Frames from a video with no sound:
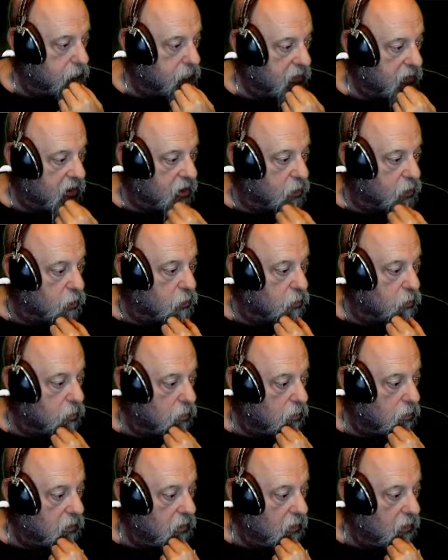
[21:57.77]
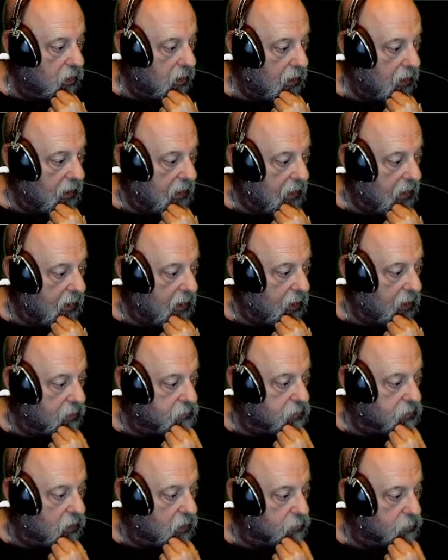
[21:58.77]
here,
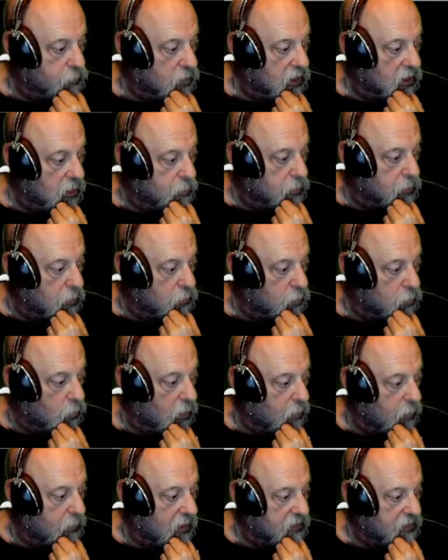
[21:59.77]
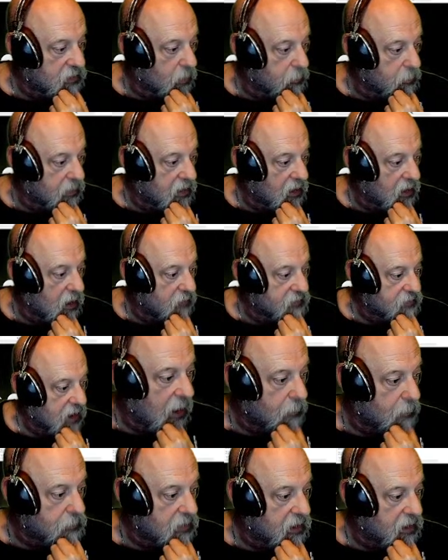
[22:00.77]
and I'm really blown away by something, I've
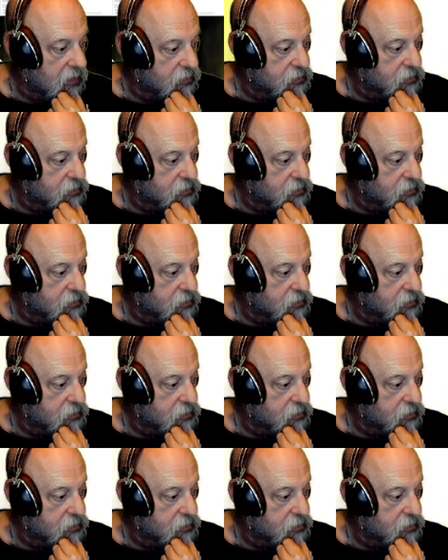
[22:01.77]
kept this.